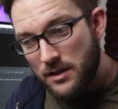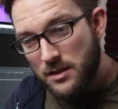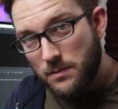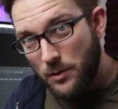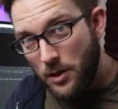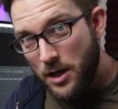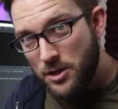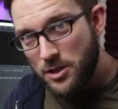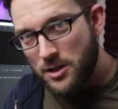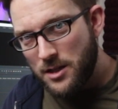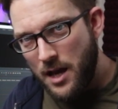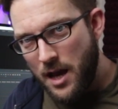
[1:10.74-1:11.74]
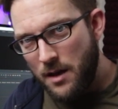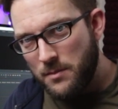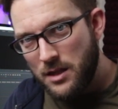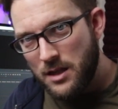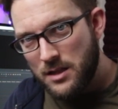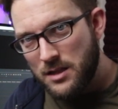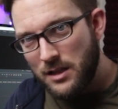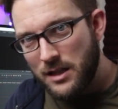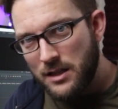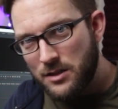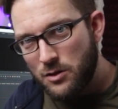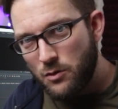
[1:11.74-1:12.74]
inspiration tab. This
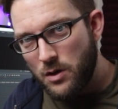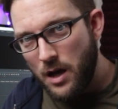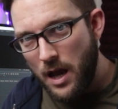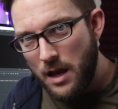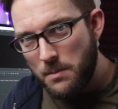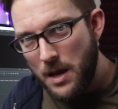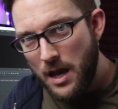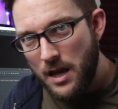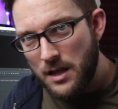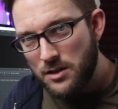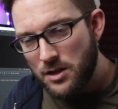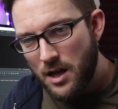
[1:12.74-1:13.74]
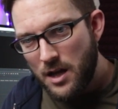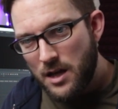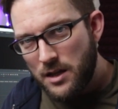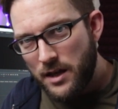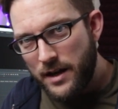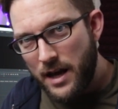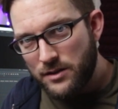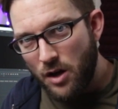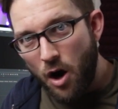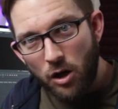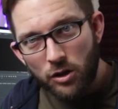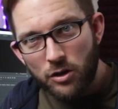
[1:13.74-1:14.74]
links to a, a page that has
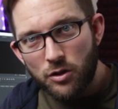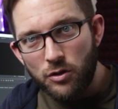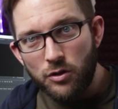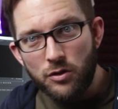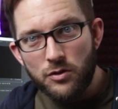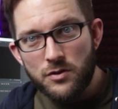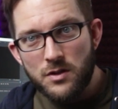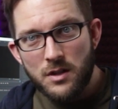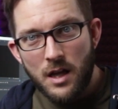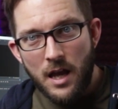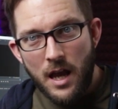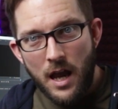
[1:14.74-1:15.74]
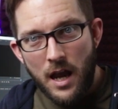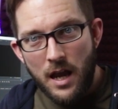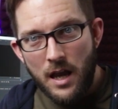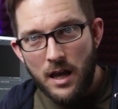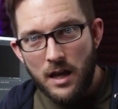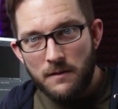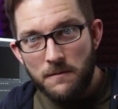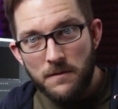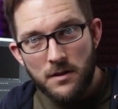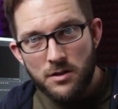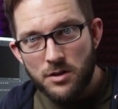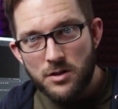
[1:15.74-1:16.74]
articles and
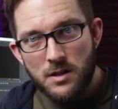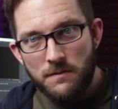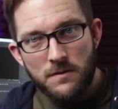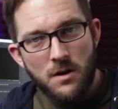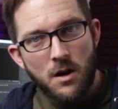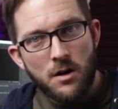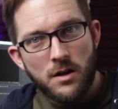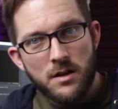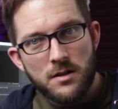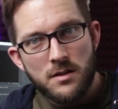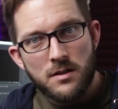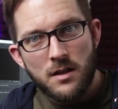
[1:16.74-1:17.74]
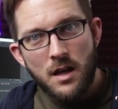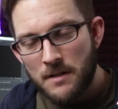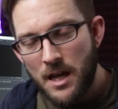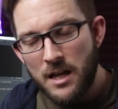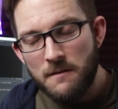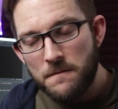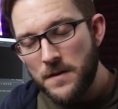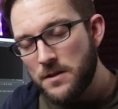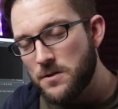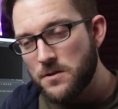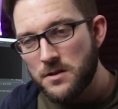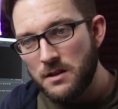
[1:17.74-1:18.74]
features different artists and it
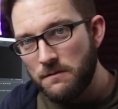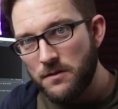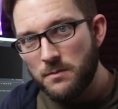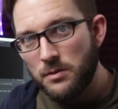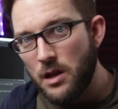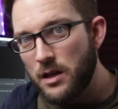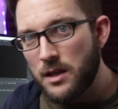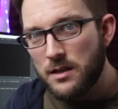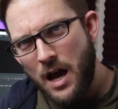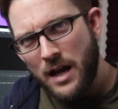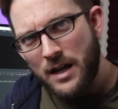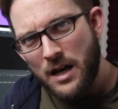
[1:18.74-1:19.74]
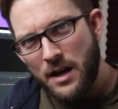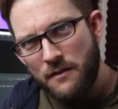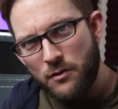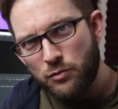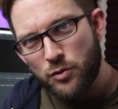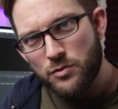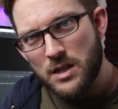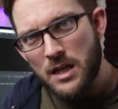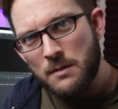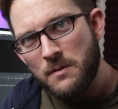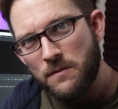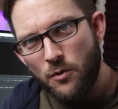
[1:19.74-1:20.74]
features different plugins. I kind of have a
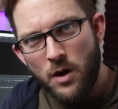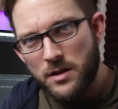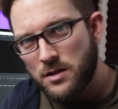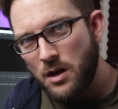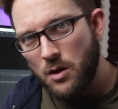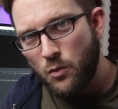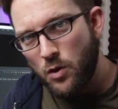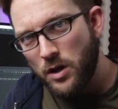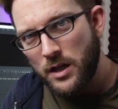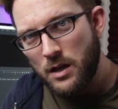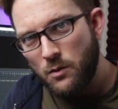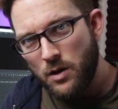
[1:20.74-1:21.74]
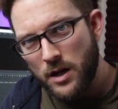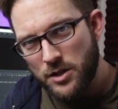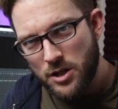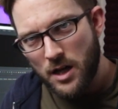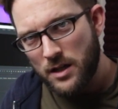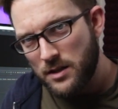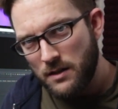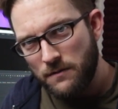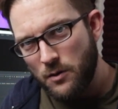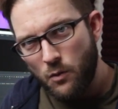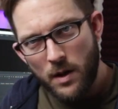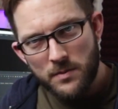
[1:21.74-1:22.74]
routine before I start working where I check
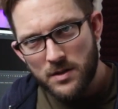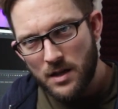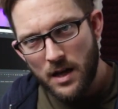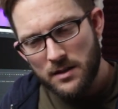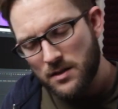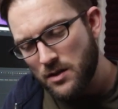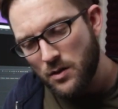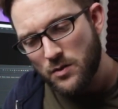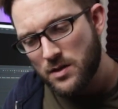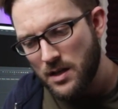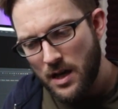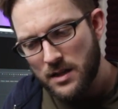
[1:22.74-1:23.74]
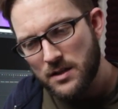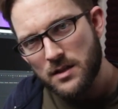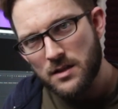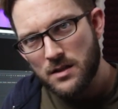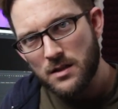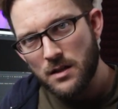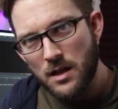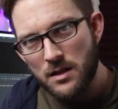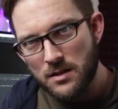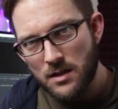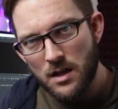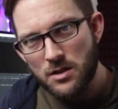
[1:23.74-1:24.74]
different websites, news sites, and,
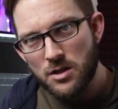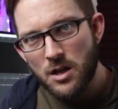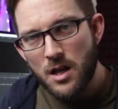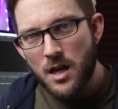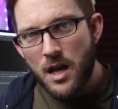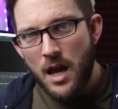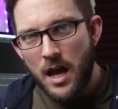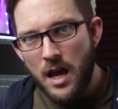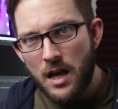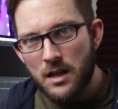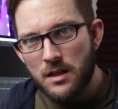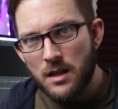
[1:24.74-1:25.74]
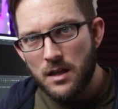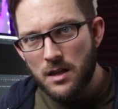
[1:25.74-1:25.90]
and such. And